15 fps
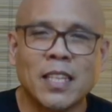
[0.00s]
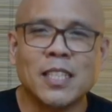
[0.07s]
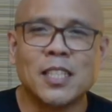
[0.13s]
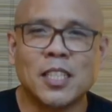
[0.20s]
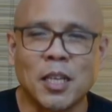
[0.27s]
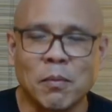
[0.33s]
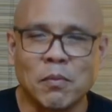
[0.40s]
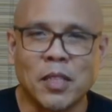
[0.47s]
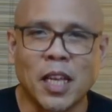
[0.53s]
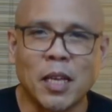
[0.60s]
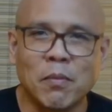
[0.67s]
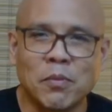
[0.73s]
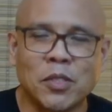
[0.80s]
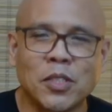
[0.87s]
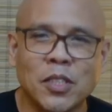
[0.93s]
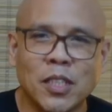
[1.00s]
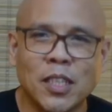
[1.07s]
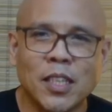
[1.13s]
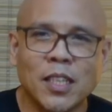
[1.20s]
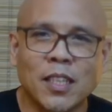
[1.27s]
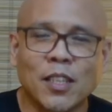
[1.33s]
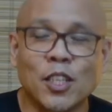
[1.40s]
Sometimes
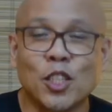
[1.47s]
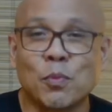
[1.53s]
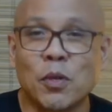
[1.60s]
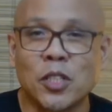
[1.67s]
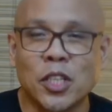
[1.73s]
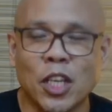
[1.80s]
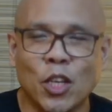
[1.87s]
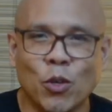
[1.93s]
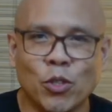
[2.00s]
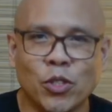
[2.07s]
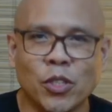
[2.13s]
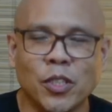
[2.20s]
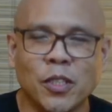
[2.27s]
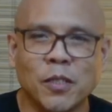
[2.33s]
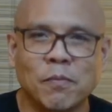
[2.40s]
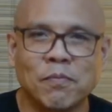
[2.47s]
there's persecution,